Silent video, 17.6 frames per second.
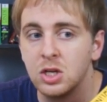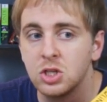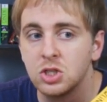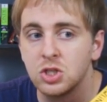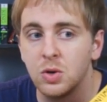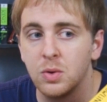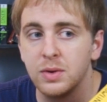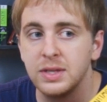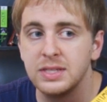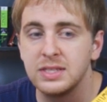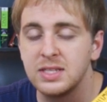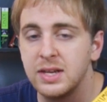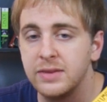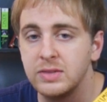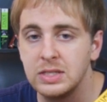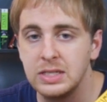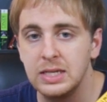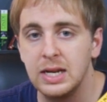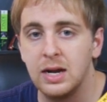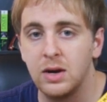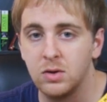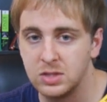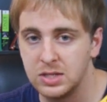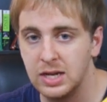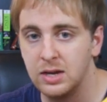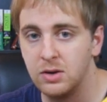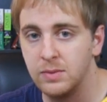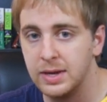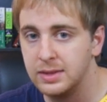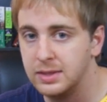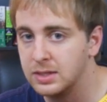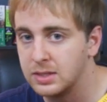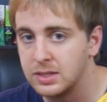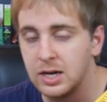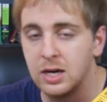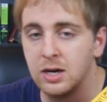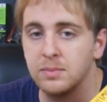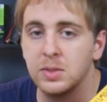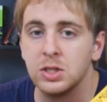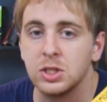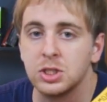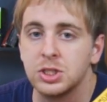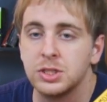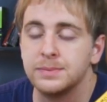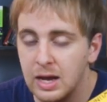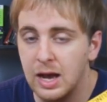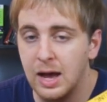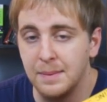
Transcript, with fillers: So within 17 hours, I had read the entire books.